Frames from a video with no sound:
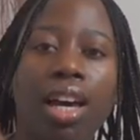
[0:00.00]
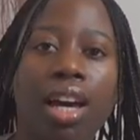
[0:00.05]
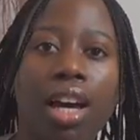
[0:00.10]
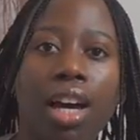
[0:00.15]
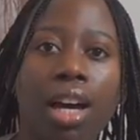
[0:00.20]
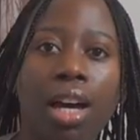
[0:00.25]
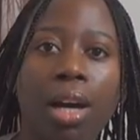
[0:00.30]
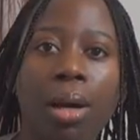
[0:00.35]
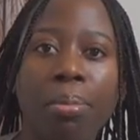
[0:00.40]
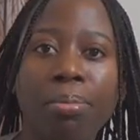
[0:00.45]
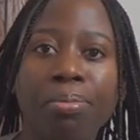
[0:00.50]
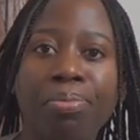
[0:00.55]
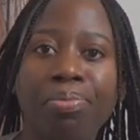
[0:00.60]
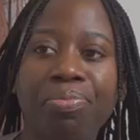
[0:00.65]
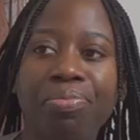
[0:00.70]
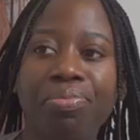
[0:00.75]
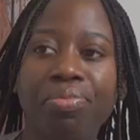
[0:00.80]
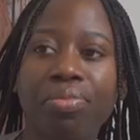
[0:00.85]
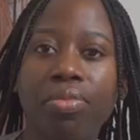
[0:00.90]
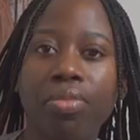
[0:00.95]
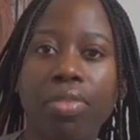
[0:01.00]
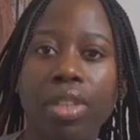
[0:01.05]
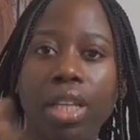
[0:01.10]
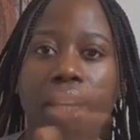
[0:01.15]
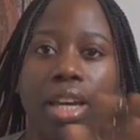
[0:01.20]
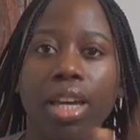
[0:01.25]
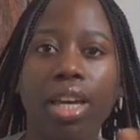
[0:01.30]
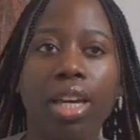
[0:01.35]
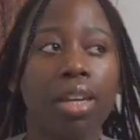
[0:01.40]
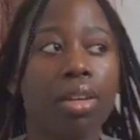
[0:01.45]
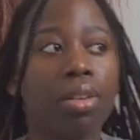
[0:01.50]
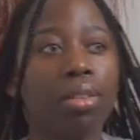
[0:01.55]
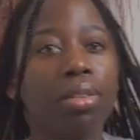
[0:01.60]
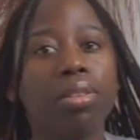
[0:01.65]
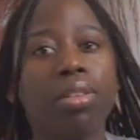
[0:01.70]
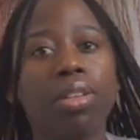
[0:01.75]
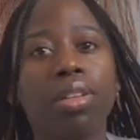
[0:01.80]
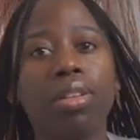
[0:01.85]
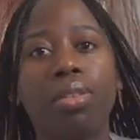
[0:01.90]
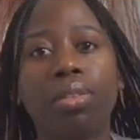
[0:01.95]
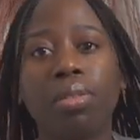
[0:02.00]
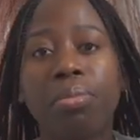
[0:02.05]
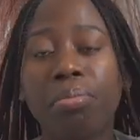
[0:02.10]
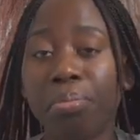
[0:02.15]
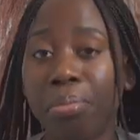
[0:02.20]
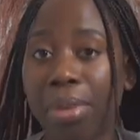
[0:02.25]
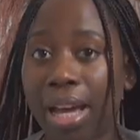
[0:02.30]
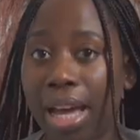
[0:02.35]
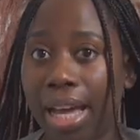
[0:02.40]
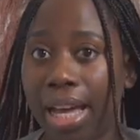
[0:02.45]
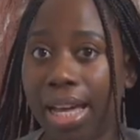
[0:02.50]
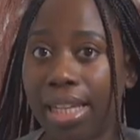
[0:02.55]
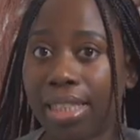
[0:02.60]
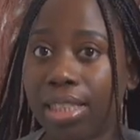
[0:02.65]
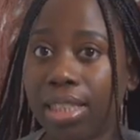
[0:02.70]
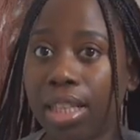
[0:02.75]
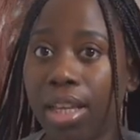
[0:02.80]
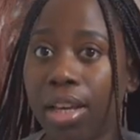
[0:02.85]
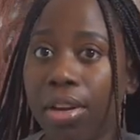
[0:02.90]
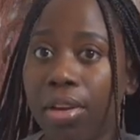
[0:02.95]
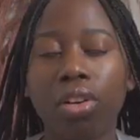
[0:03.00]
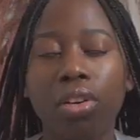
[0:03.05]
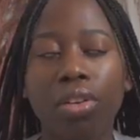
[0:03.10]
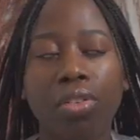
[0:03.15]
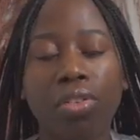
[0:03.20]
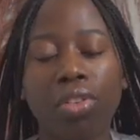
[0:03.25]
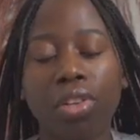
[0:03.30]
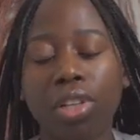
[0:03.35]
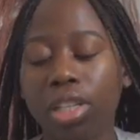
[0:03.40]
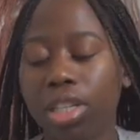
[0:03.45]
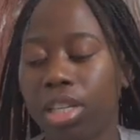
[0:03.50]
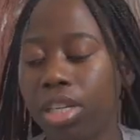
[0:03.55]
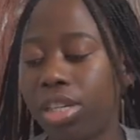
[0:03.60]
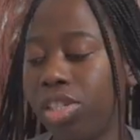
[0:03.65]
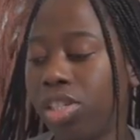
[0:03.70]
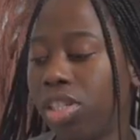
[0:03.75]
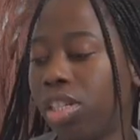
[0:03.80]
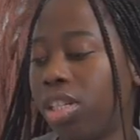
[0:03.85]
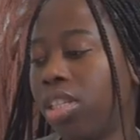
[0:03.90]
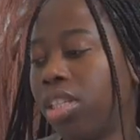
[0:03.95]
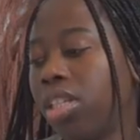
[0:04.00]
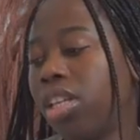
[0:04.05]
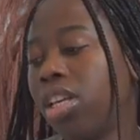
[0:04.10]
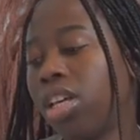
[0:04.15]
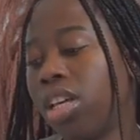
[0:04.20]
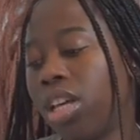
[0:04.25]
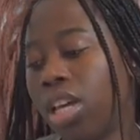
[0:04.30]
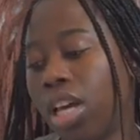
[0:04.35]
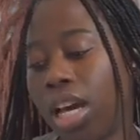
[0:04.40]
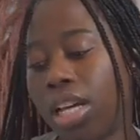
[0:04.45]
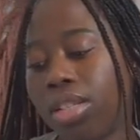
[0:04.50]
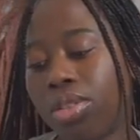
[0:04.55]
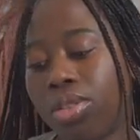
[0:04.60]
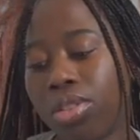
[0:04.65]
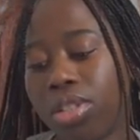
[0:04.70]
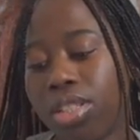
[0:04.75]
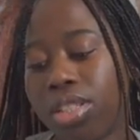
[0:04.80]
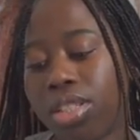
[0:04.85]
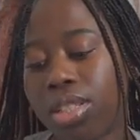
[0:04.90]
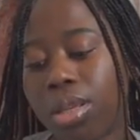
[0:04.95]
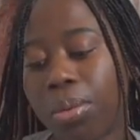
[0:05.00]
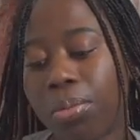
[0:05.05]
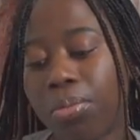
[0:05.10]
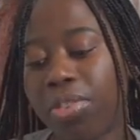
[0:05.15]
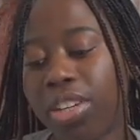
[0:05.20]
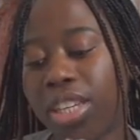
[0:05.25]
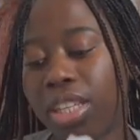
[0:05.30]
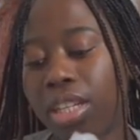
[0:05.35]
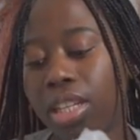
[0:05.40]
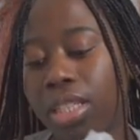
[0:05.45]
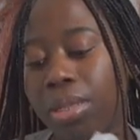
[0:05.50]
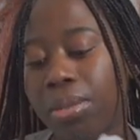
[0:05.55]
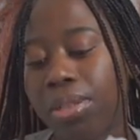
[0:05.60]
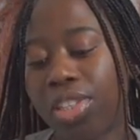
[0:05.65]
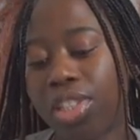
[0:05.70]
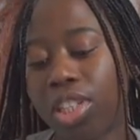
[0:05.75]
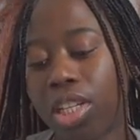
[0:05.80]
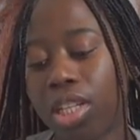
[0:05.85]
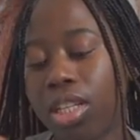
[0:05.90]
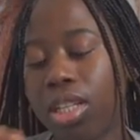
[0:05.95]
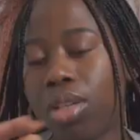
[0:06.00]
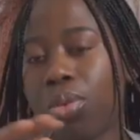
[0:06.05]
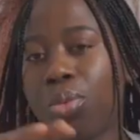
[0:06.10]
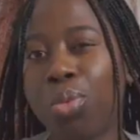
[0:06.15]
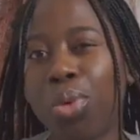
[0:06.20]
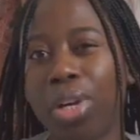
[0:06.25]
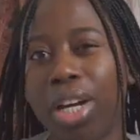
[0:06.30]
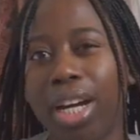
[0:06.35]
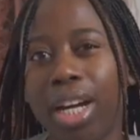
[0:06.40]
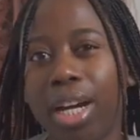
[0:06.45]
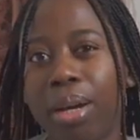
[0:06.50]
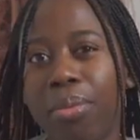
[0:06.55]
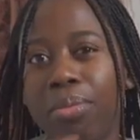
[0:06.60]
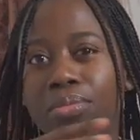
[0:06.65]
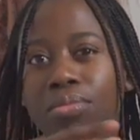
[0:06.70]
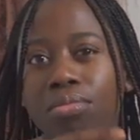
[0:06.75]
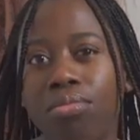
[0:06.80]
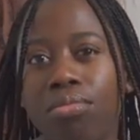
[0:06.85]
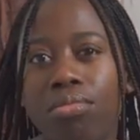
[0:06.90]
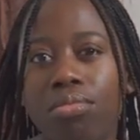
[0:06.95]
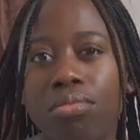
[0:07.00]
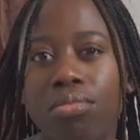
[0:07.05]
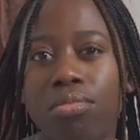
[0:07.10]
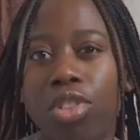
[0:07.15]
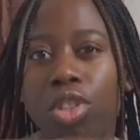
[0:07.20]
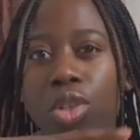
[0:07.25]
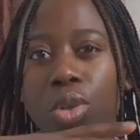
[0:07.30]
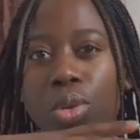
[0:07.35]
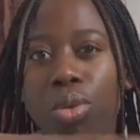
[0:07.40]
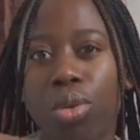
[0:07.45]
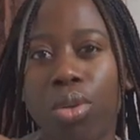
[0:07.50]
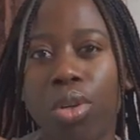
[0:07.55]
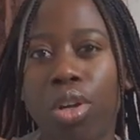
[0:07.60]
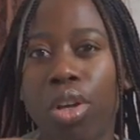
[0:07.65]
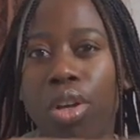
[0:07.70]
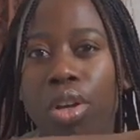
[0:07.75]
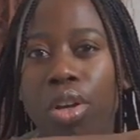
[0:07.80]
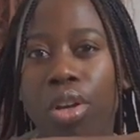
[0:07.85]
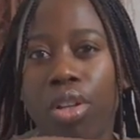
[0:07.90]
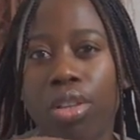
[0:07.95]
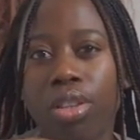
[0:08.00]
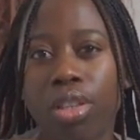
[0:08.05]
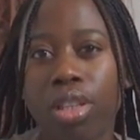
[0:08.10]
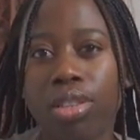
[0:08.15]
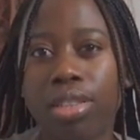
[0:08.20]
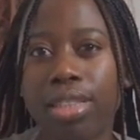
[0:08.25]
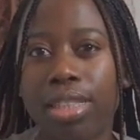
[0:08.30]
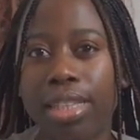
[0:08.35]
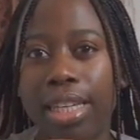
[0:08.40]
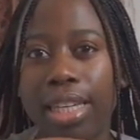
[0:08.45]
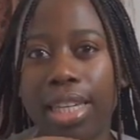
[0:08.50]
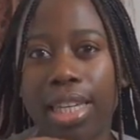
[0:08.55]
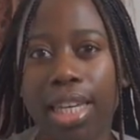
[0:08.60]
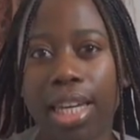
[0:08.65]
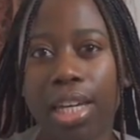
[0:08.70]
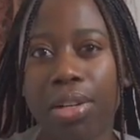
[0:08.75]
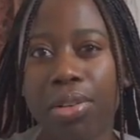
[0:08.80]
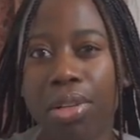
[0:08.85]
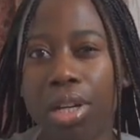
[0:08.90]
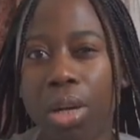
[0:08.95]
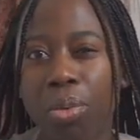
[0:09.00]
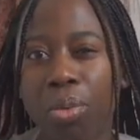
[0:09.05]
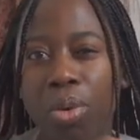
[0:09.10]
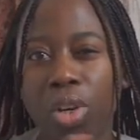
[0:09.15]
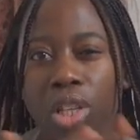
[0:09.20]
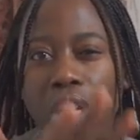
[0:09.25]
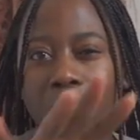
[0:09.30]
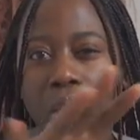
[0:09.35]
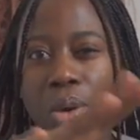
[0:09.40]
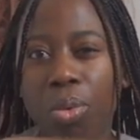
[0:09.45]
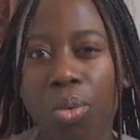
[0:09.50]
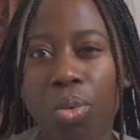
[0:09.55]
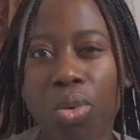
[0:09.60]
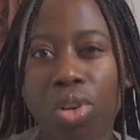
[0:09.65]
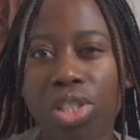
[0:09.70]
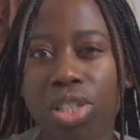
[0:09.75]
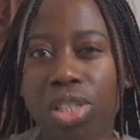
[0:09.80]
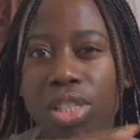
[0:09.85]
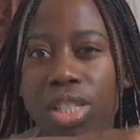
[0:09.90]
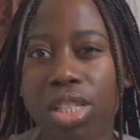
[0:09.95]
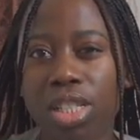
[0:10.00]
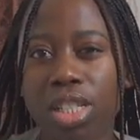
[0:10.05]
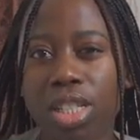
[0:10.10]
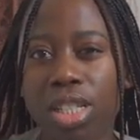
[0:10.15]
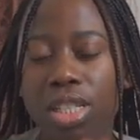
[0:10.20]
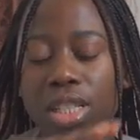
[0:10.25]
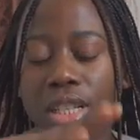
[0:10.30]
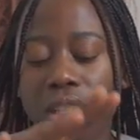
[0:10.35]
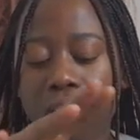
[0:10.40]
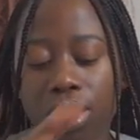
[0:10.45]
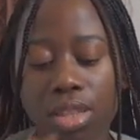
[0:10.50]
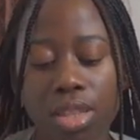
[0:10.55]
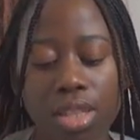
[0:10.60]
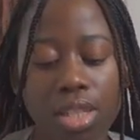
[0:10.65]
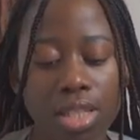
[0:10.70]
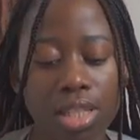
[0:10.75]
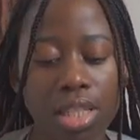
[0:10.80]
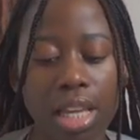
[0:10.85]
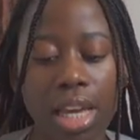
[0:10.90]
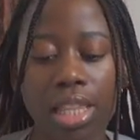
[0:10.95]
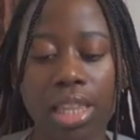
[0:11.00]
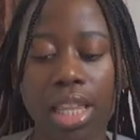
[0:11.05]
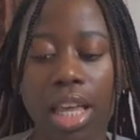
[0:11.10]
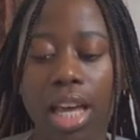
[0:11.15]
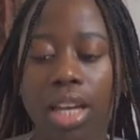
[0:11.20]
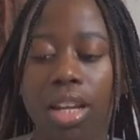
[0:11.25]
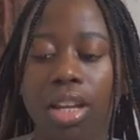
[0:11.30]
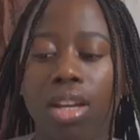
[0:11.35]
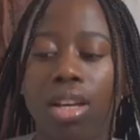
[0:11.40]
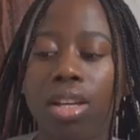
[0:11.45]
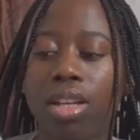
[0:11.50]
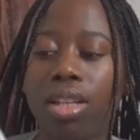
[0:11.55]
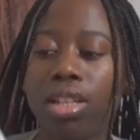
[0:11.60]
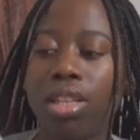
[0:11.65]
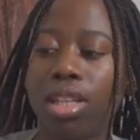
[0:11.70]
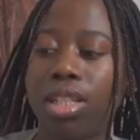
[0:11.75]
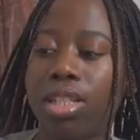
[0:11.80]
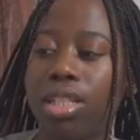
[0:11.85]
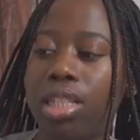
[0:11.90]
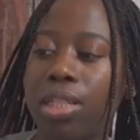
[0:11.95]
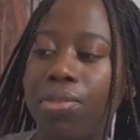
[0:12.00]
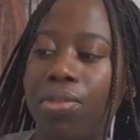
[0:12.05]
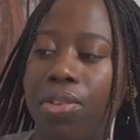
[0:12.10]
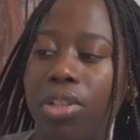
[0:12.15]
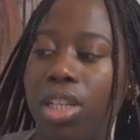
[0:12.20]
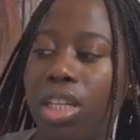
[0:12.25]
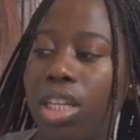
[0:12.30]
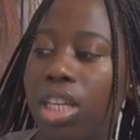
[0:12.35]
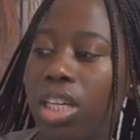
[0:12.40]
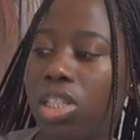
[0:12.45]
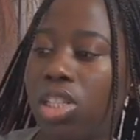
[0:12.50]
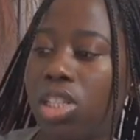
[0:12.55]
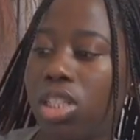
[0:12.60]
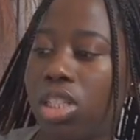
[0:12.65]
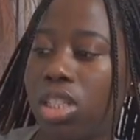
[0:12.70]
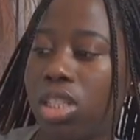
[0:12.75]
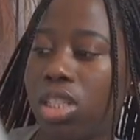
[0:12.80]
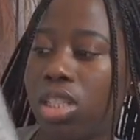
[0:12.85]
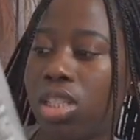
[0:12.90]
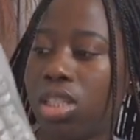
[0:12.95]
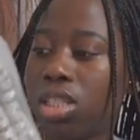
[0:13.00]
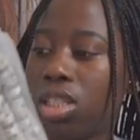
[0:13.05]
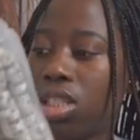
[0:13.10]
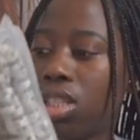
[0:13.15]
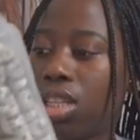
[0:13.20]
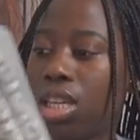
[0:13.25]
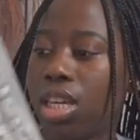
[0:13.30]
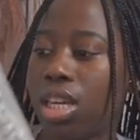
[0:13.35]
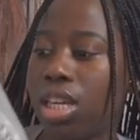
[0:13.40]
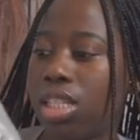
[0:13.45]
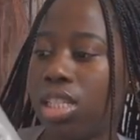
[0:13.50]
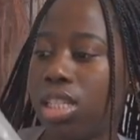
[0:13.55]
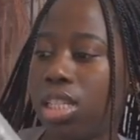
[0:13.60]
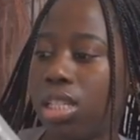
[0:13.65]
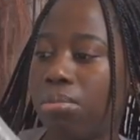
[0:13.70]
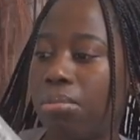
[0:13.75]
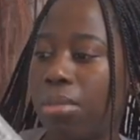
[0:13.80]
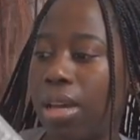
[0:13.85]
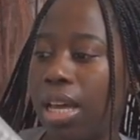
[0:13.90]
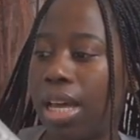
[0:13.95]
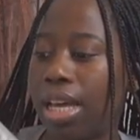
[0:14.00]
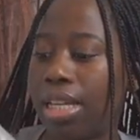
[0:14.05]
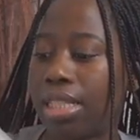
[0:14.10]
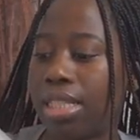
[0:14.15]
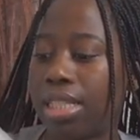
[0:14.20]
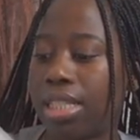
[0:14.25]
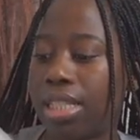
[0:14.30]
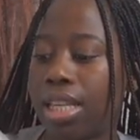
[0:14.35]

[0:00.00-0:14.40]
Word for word: um a mat for the kitchen. I do need something essentially where I'm, you know, the sink area where you like wash dishes and things like that. Yeah, this is for the kitchen. It's a kitchen mat,